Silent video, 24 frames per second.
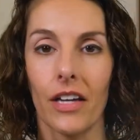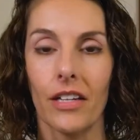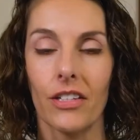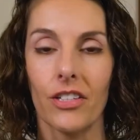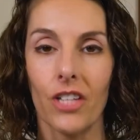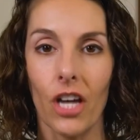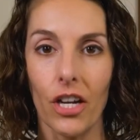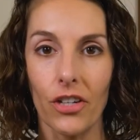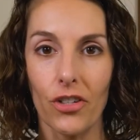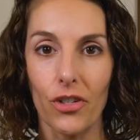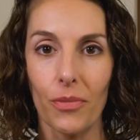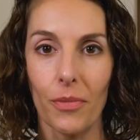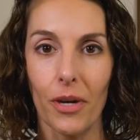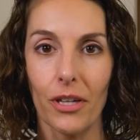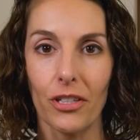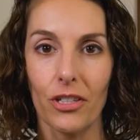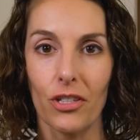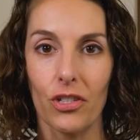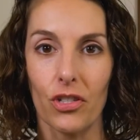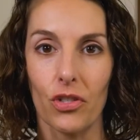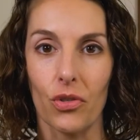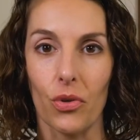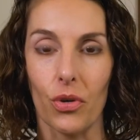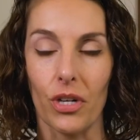Dr.
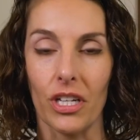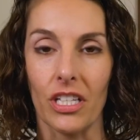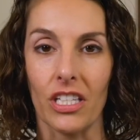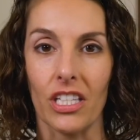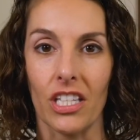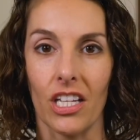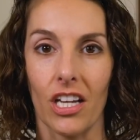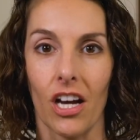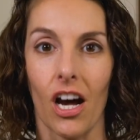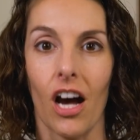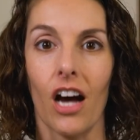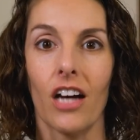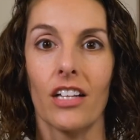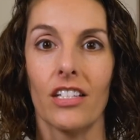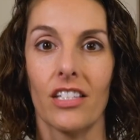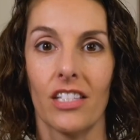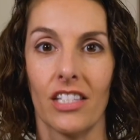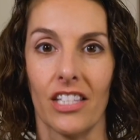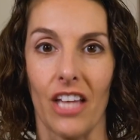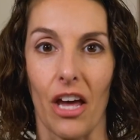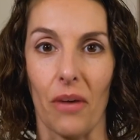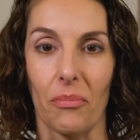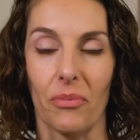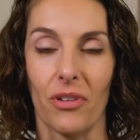Montessori's
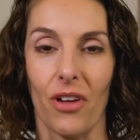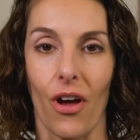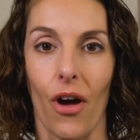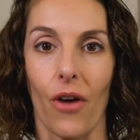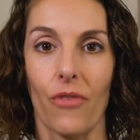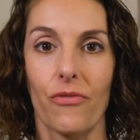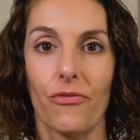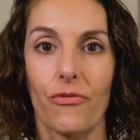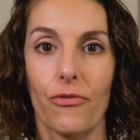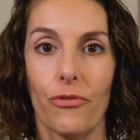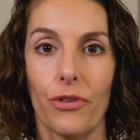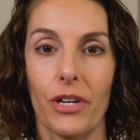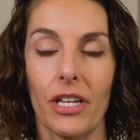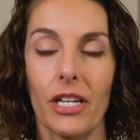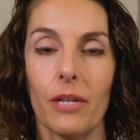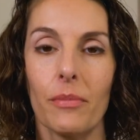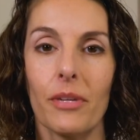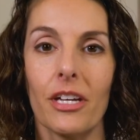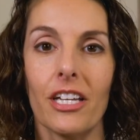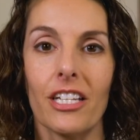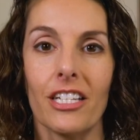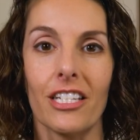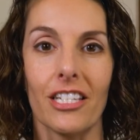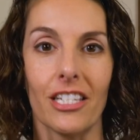concept of freedom
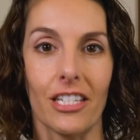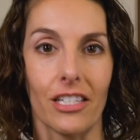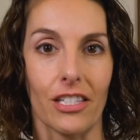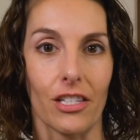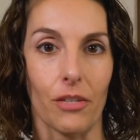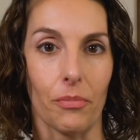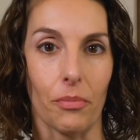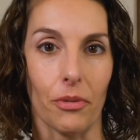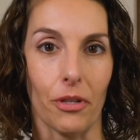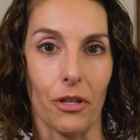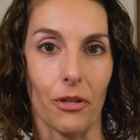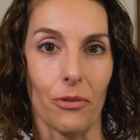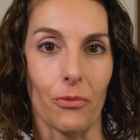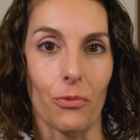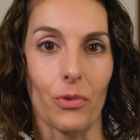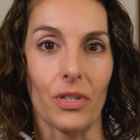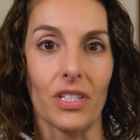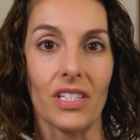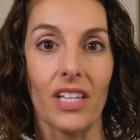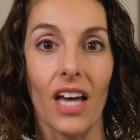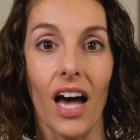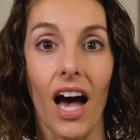and discipline was